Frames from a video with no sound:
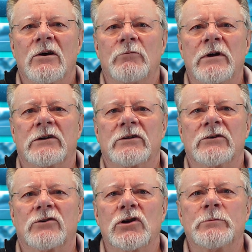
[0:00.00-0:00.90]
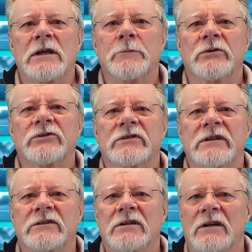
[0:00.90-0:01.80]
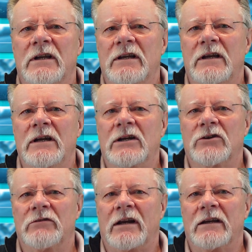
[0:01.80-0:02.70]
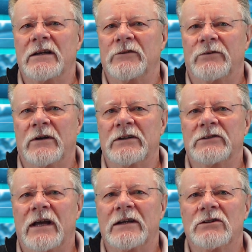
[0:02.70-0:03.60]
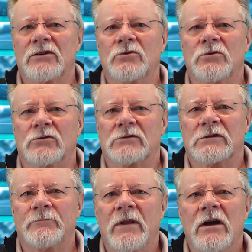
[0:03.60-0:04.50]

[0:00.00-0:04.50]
which Twomey persistently incorrectly defines as laws,